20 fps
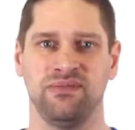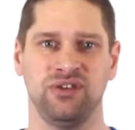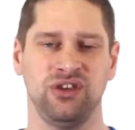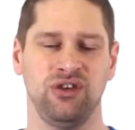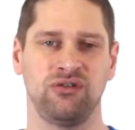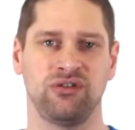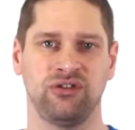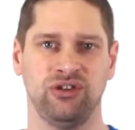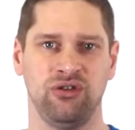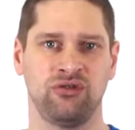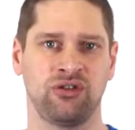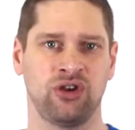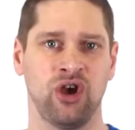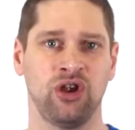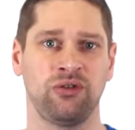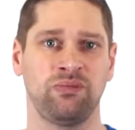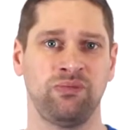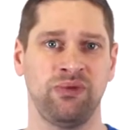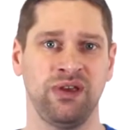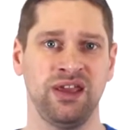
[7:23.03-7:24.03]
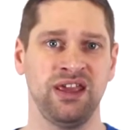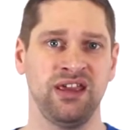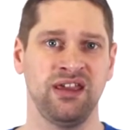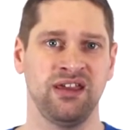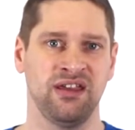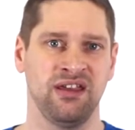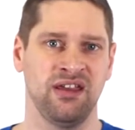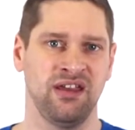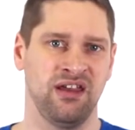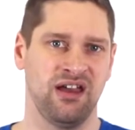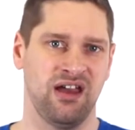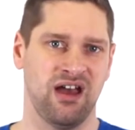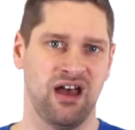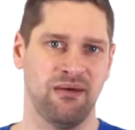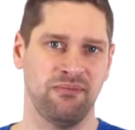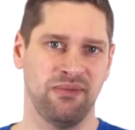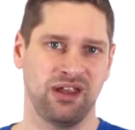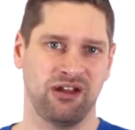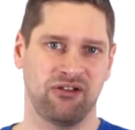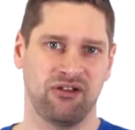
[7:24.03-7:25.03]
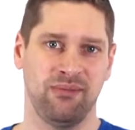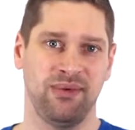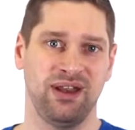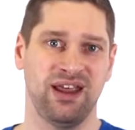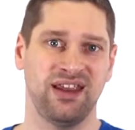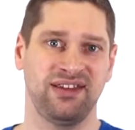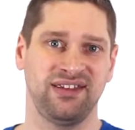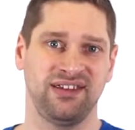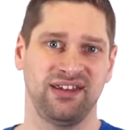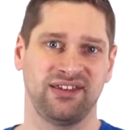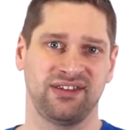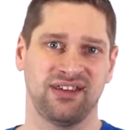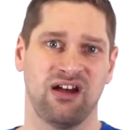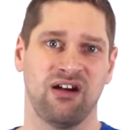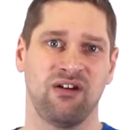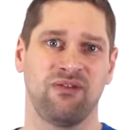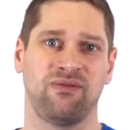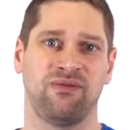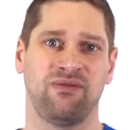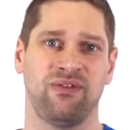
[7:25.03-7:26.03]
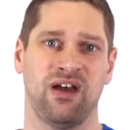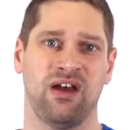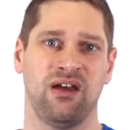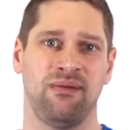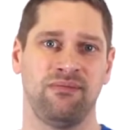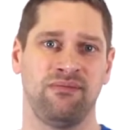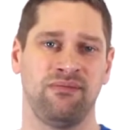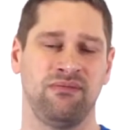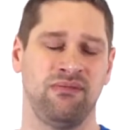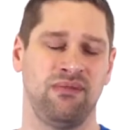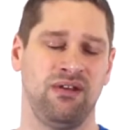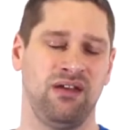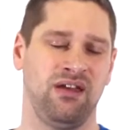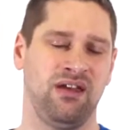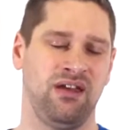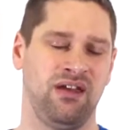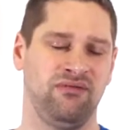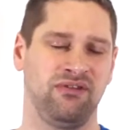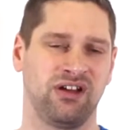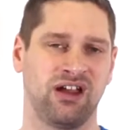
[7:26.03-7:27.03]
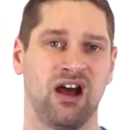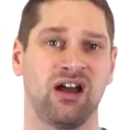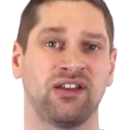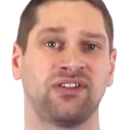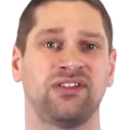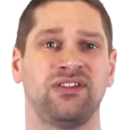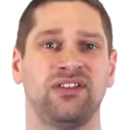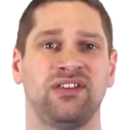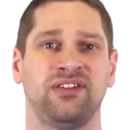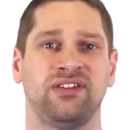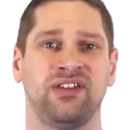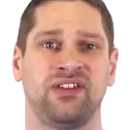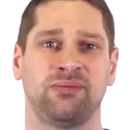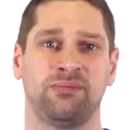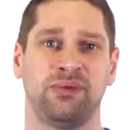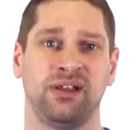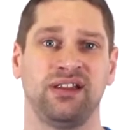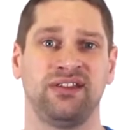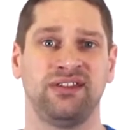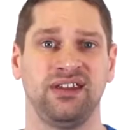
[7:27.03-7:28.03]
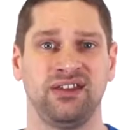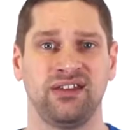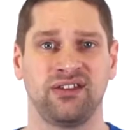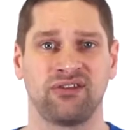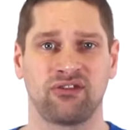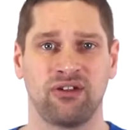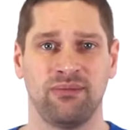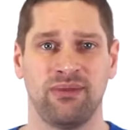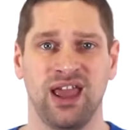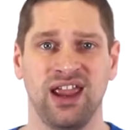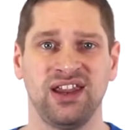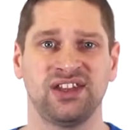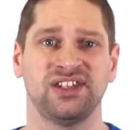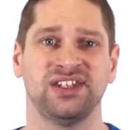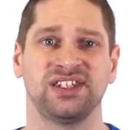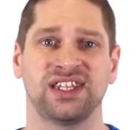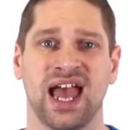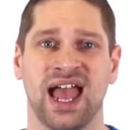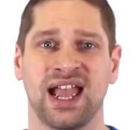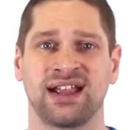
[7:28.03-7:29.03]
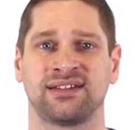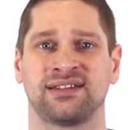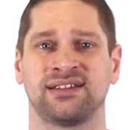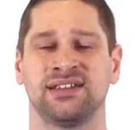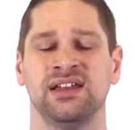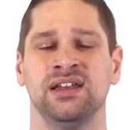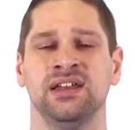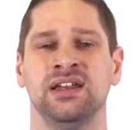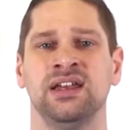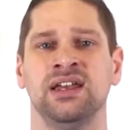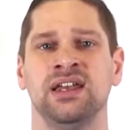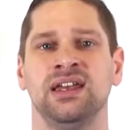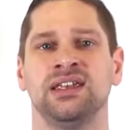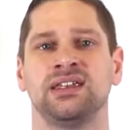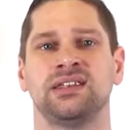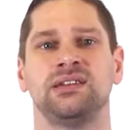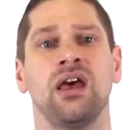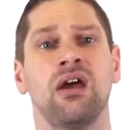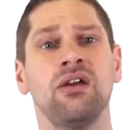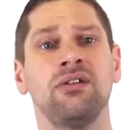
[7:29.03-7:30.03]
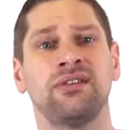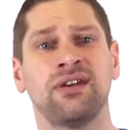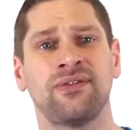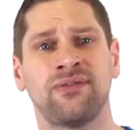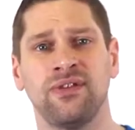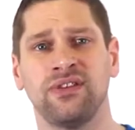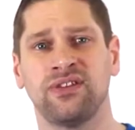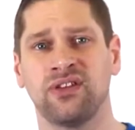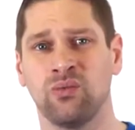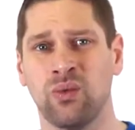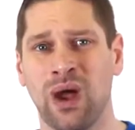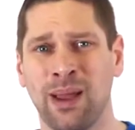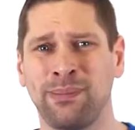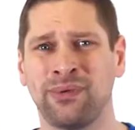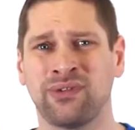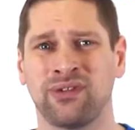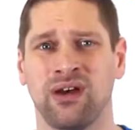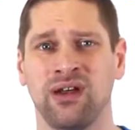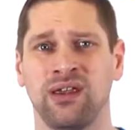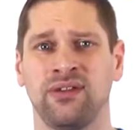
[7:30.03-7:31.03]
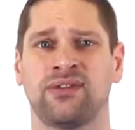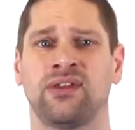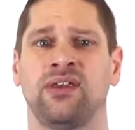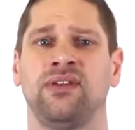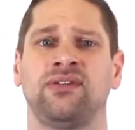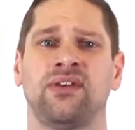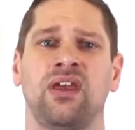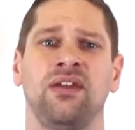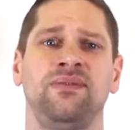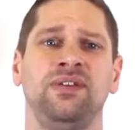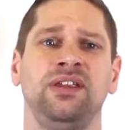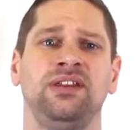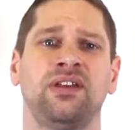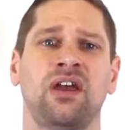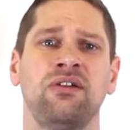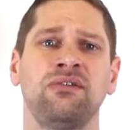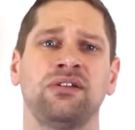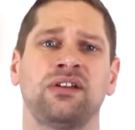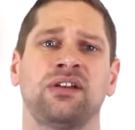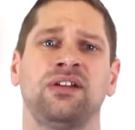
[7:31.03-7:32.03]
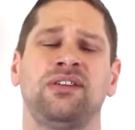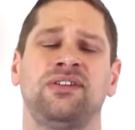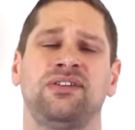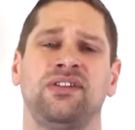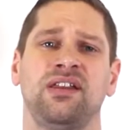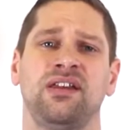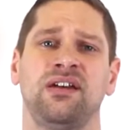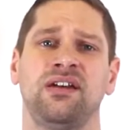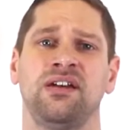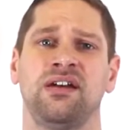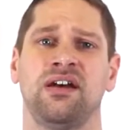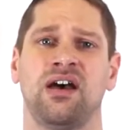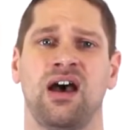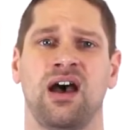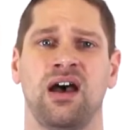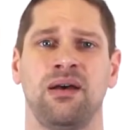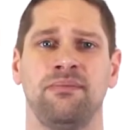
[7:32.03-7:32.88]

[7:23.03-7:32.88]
You could be incriminating yourself in regards to the Disability Discriminations Act. It's no different to websites. So if you don't consider,